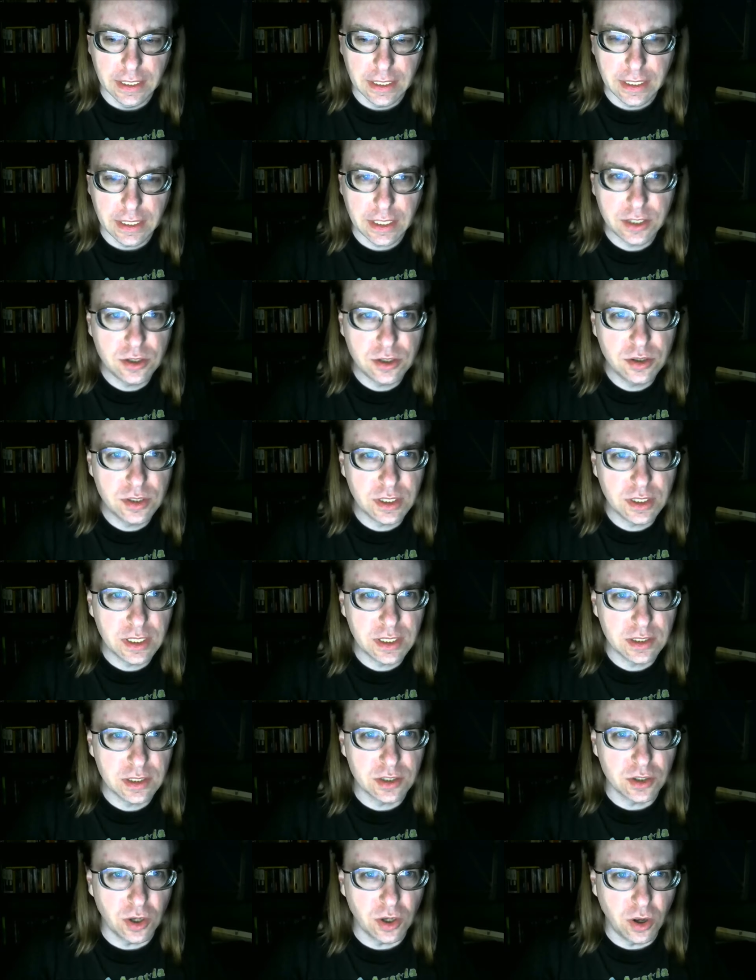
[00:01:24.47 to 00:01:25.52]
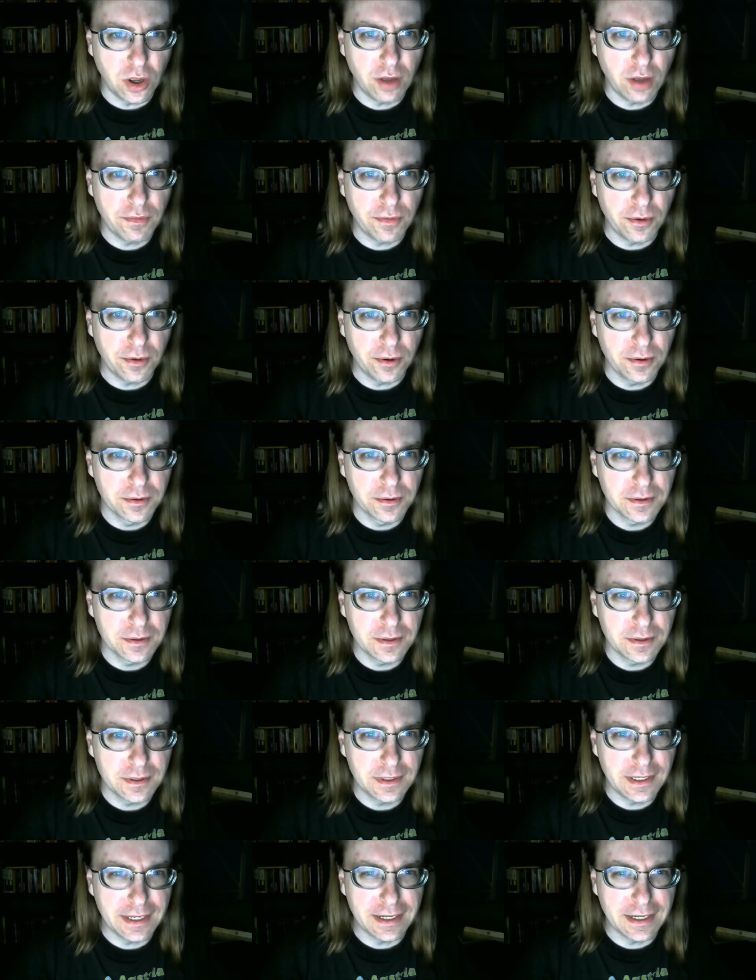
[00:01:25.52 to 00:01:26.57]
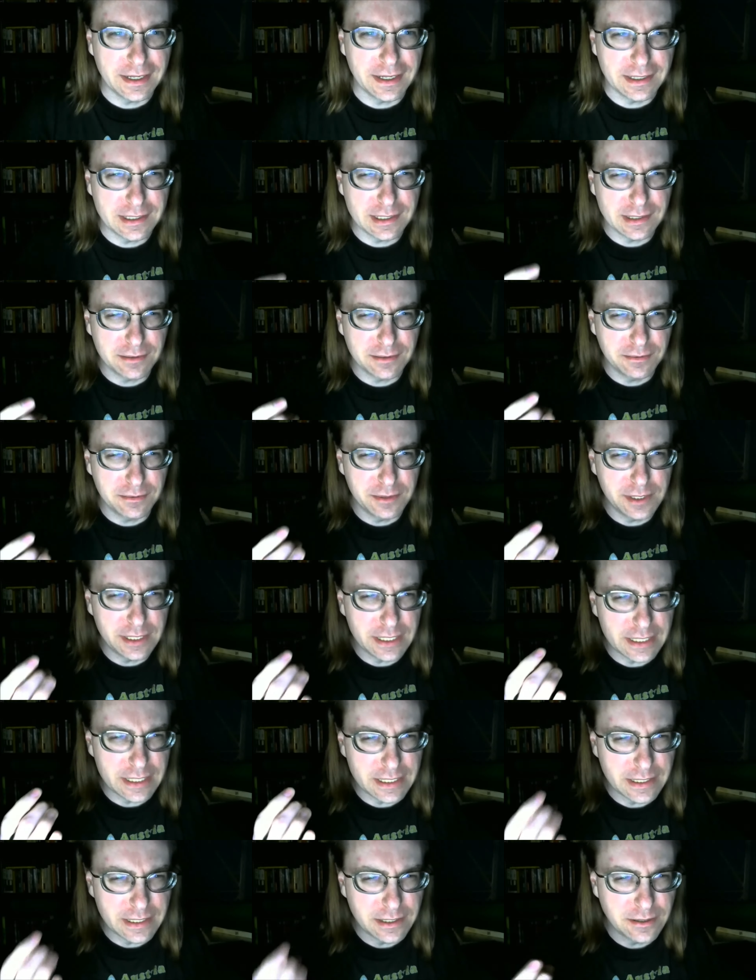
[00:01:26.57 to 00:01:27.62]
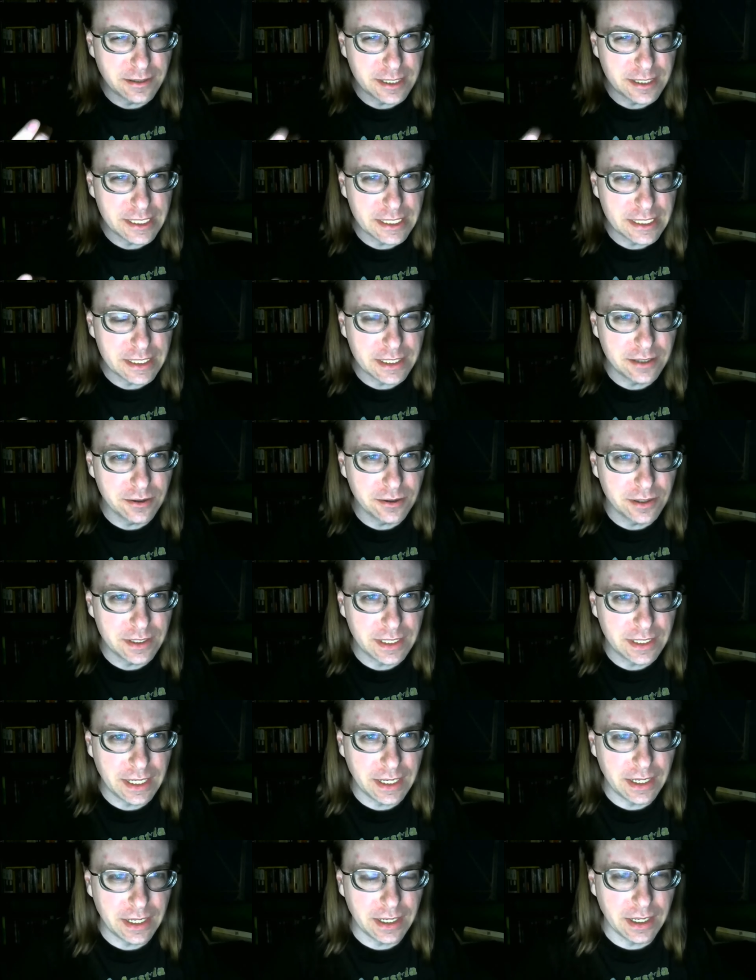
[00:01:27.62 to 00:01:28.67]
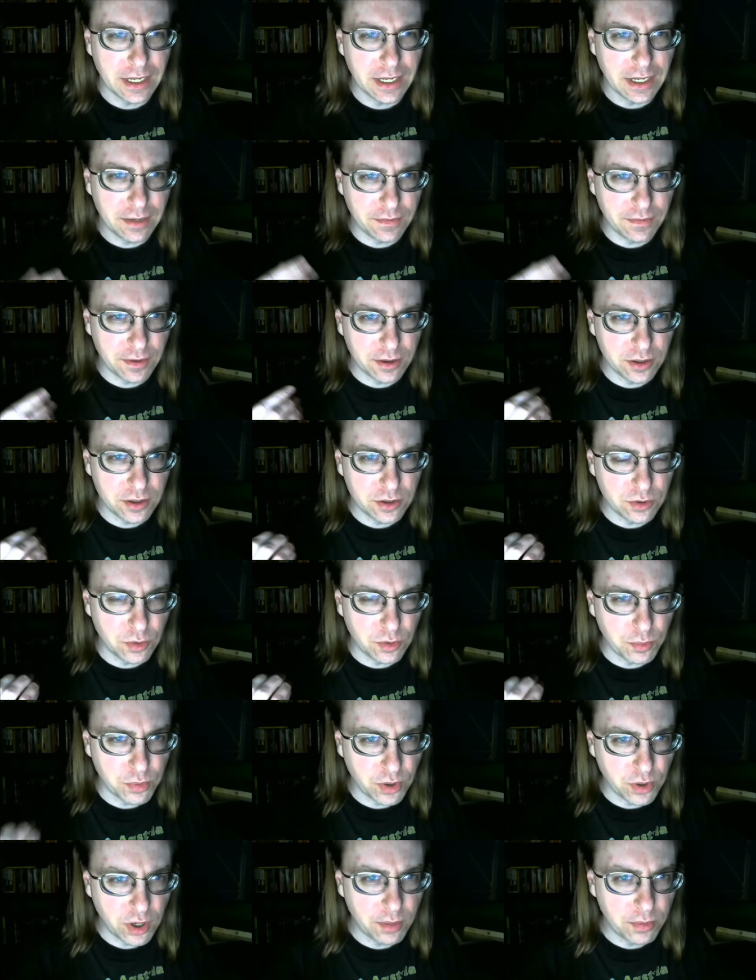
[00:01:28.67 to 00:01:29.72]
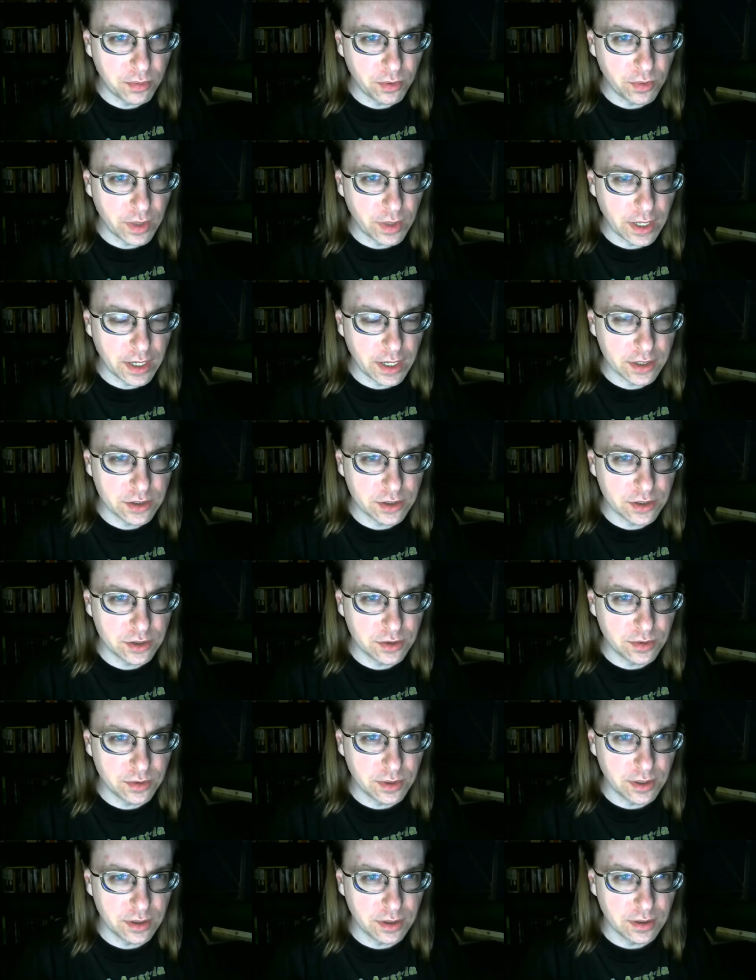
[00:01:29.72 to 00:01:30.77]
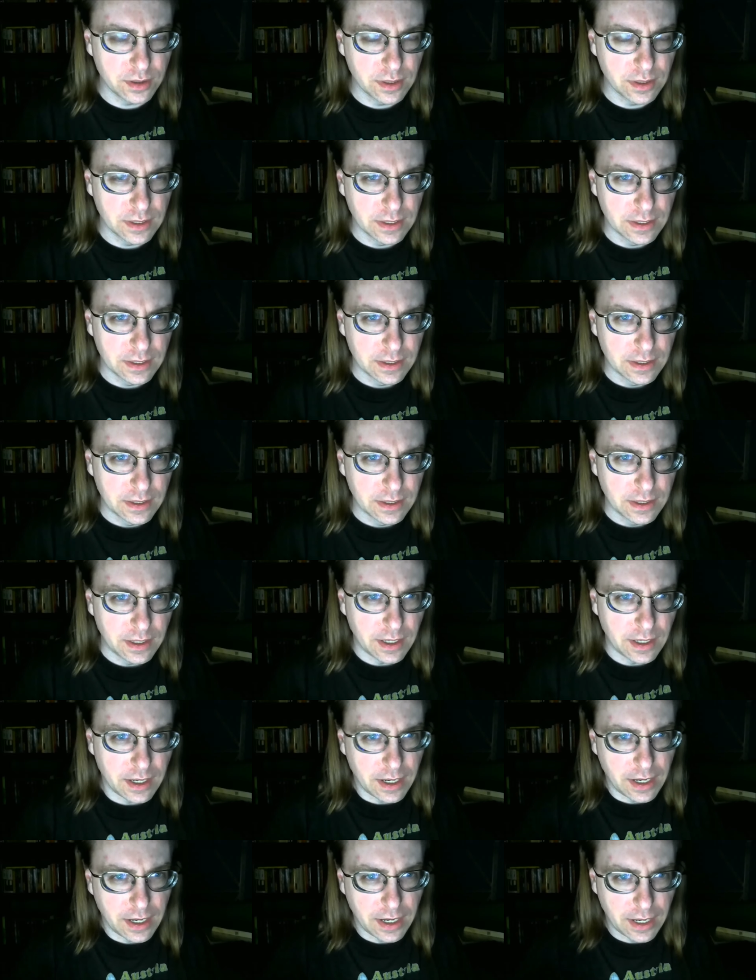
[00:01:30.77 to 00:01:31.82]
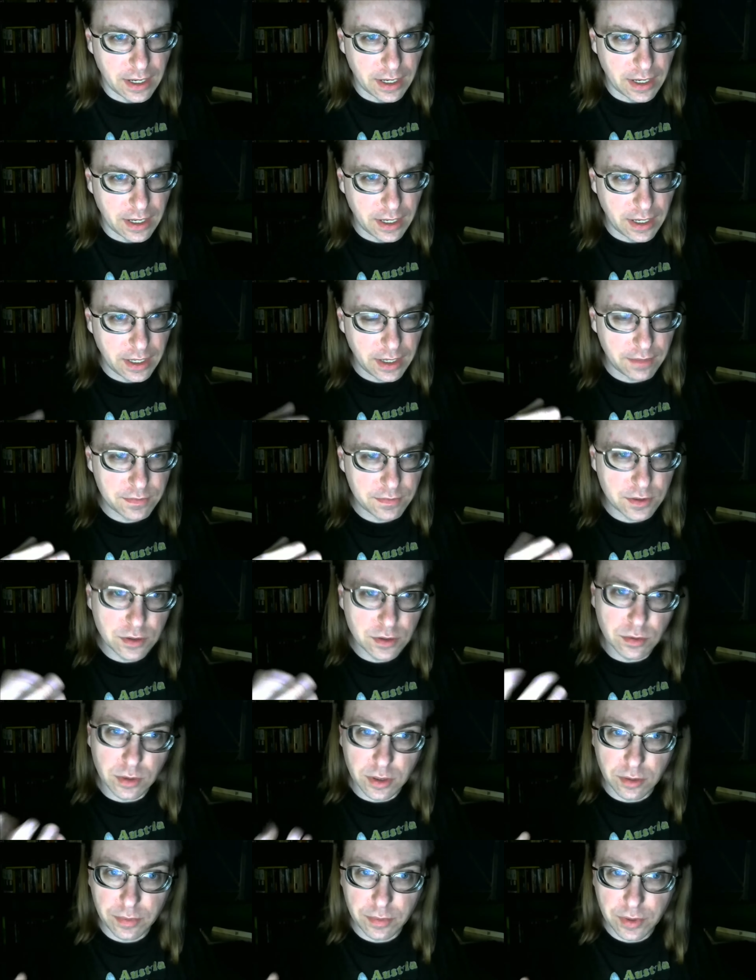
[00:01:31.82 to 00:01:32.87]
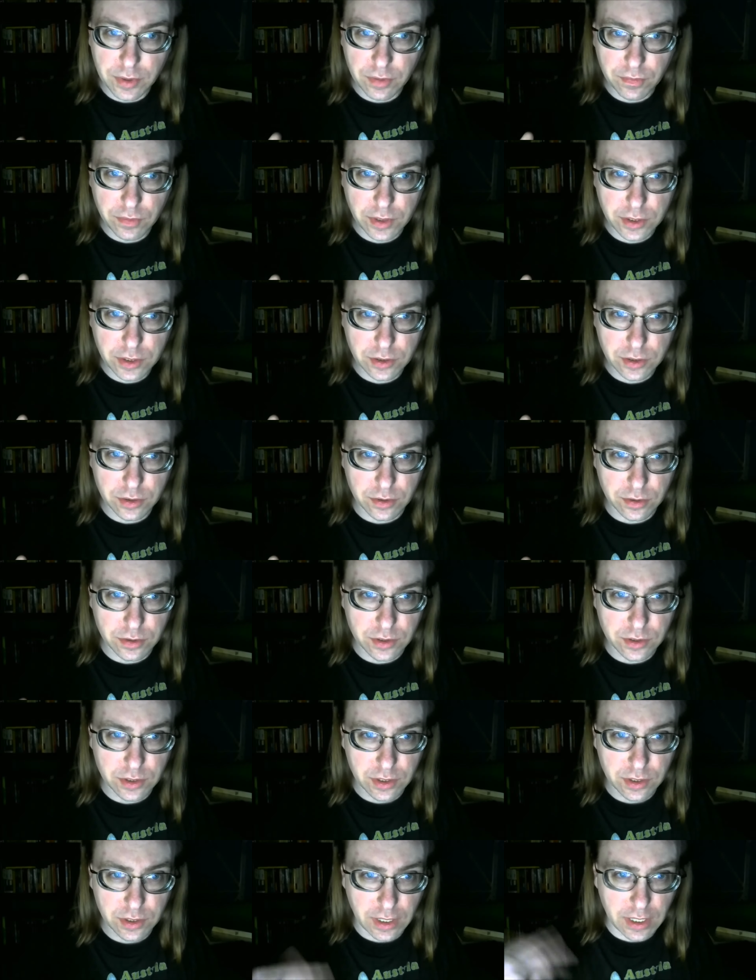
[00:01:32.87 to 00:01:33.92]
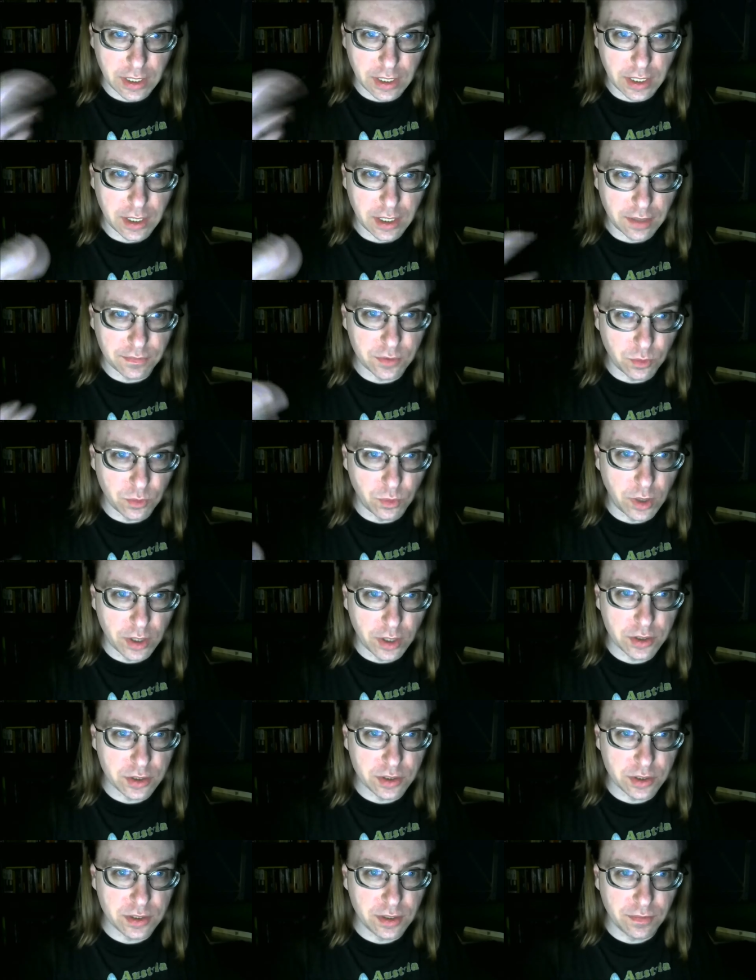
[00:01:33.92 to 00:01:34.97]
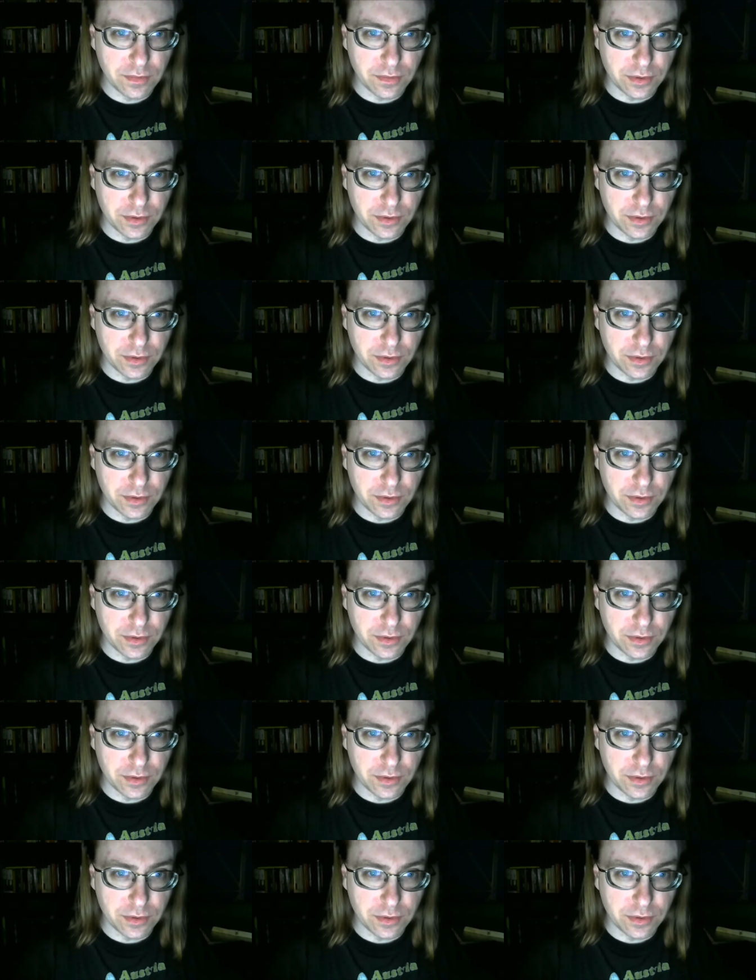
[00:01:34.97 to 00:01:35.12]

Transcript: It's usually because it's awful. Like, it's really annoying and irritating, and if I'm going to do a proper reaction to it, I have to do a little bit of research, and I have to watch it several